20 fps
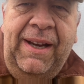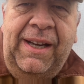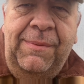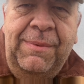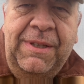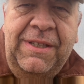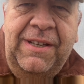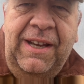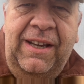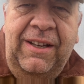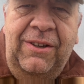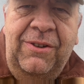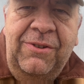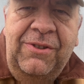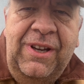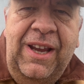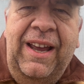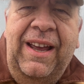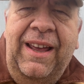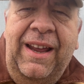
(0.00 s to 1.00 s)
of
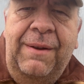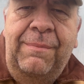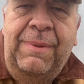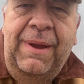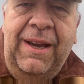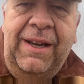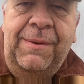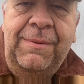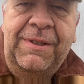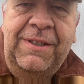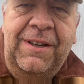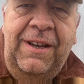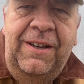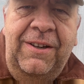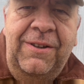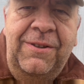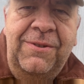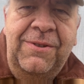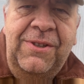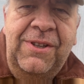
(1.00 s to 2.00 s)
potatoes. Yeah, I had a bag of
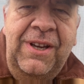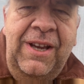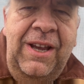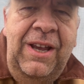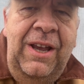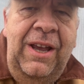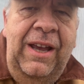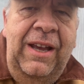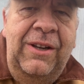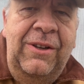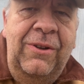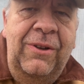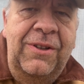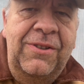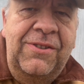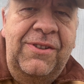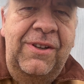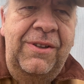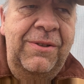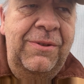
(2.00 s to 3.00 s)
potatoes and
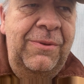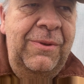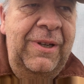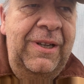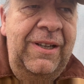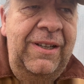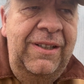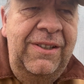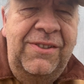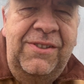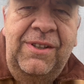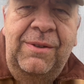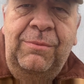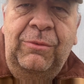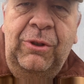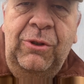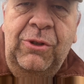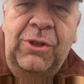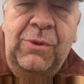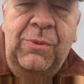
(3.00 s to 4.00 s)
also
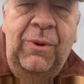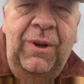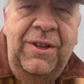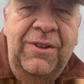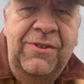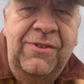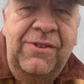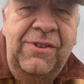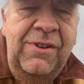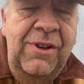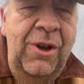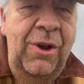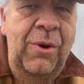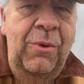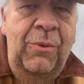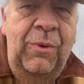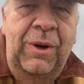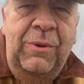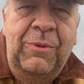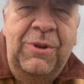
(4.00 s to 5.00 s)
some loose ones.
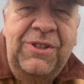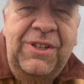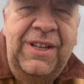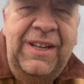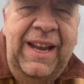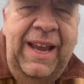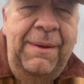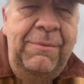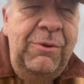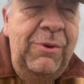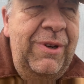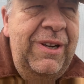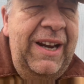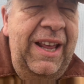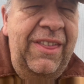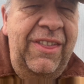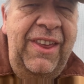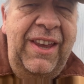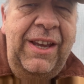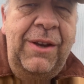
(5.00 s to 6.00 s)
One was a named one. I
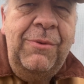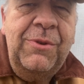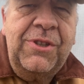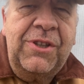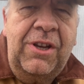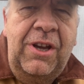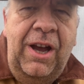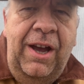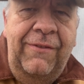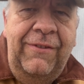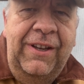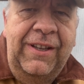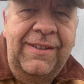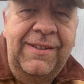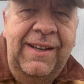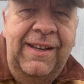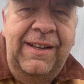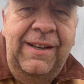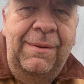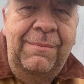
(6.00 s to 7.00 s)
think it was
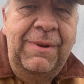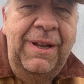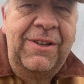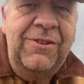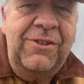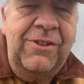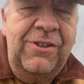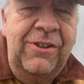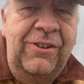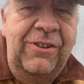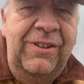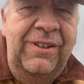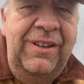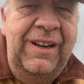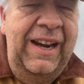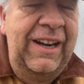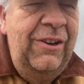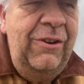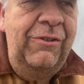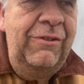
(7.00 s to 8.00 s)
Covington. I'm not
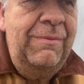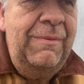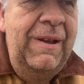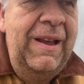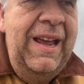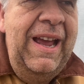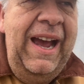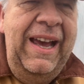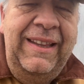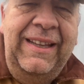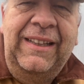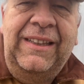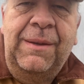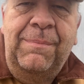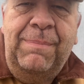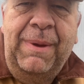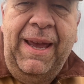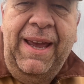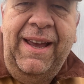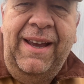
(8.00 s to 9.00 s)
certain. I don't remember. I think the
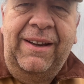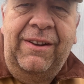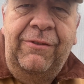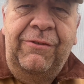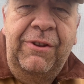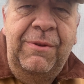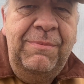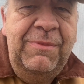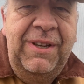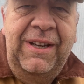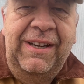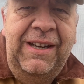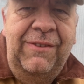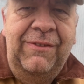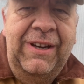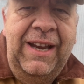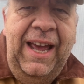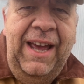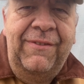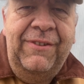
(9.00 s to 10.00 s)
bag of them didn't
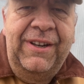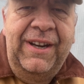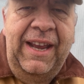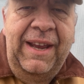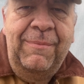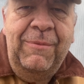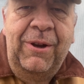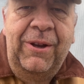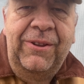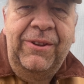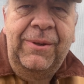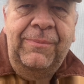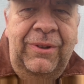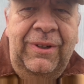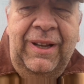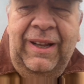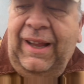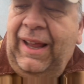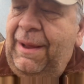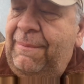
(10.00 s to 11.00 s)
even have a name on them.
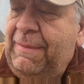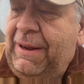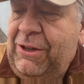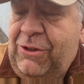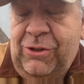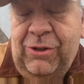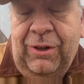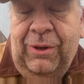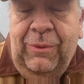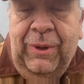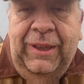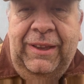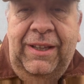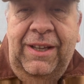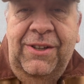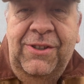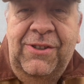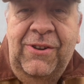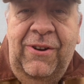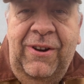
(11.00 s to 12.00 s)
I'm not sure what
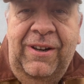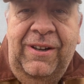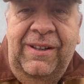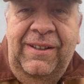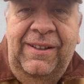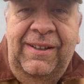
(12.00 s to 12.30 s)
these are,